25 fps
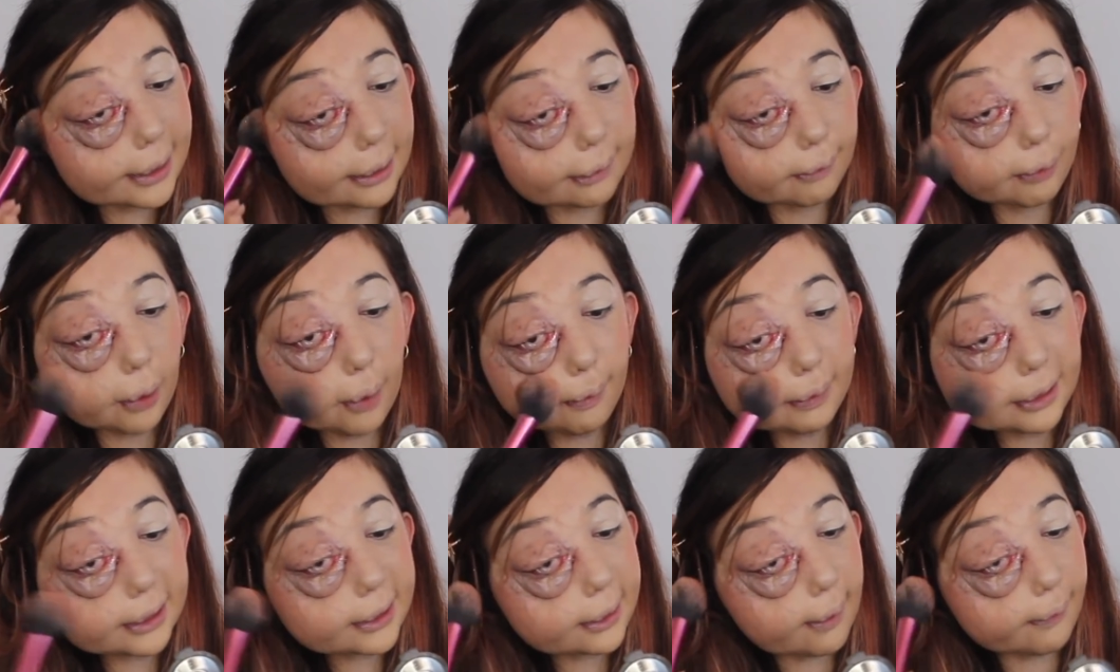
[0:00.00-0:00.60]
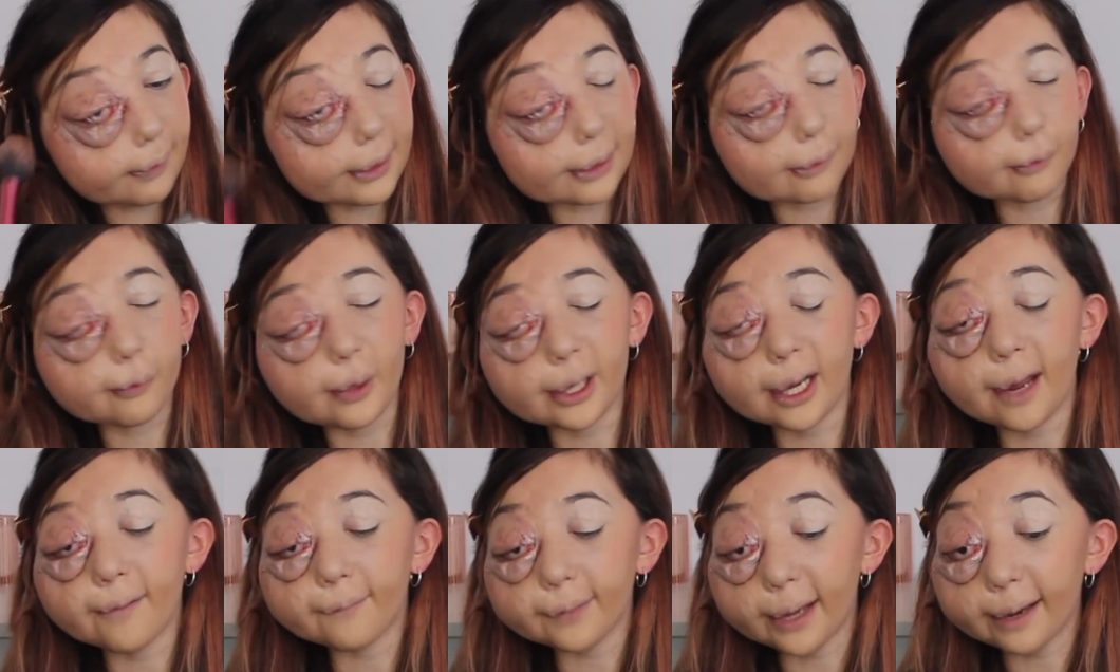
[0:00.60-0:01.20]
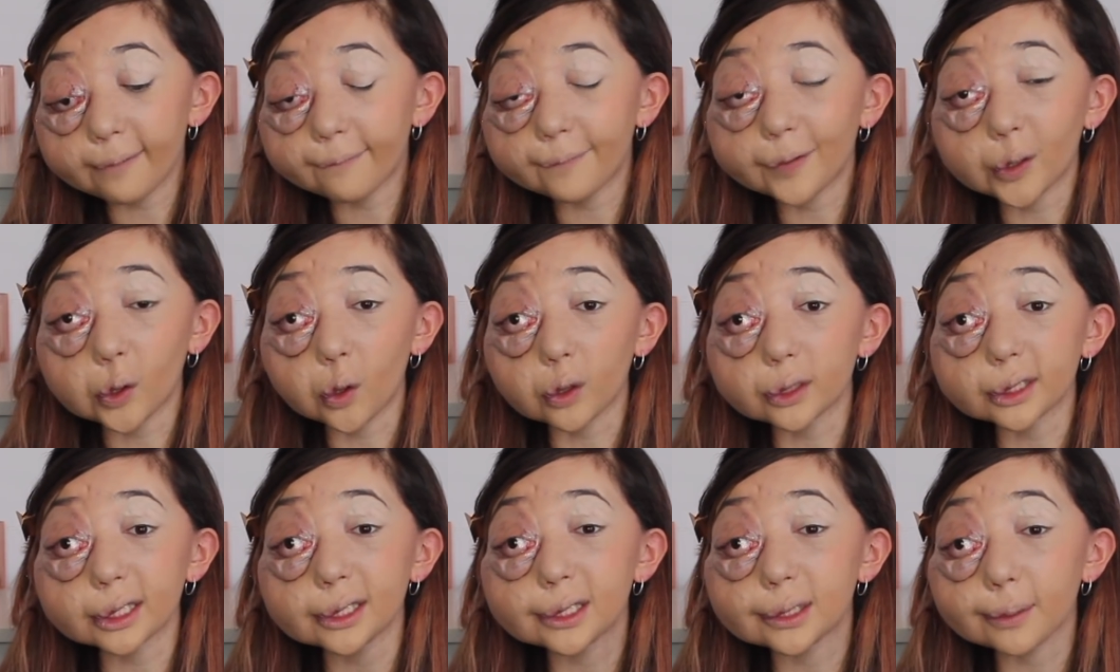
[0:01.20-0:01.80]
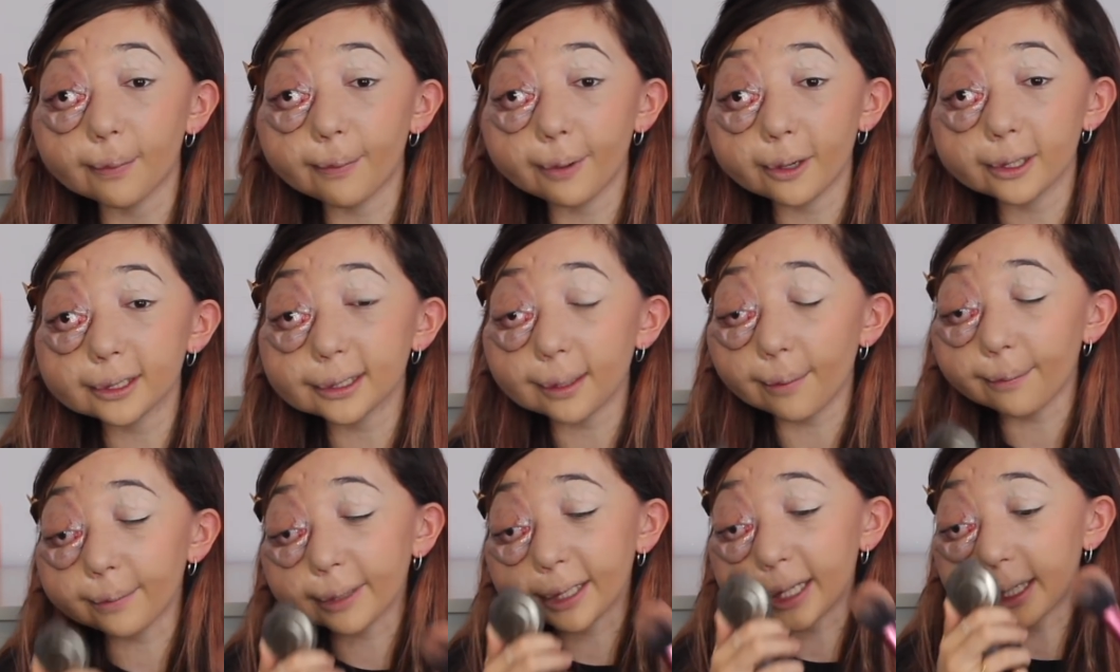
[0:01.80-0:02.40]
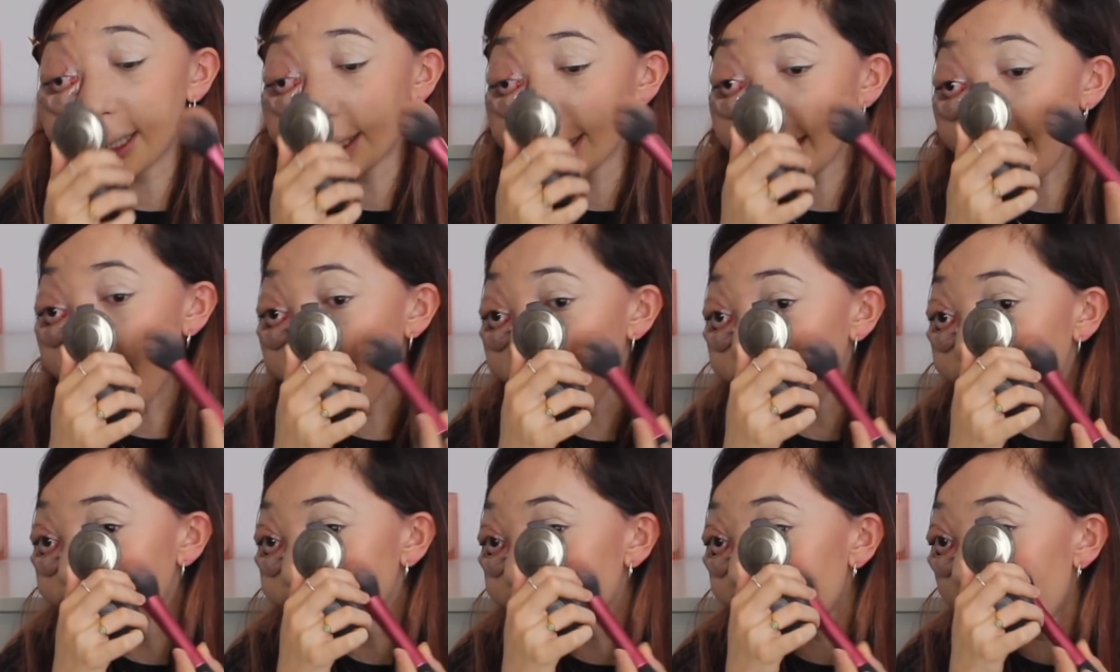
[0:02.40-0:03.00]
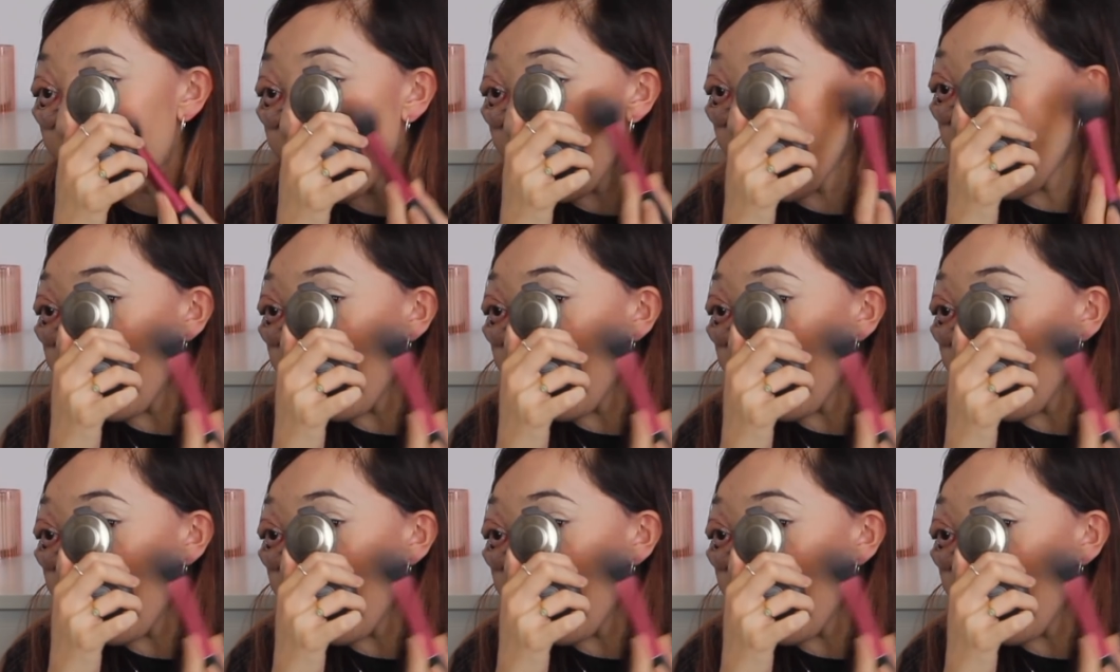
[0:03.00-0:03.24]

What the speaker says: And probably something when I've like forgotten to put something in a cake.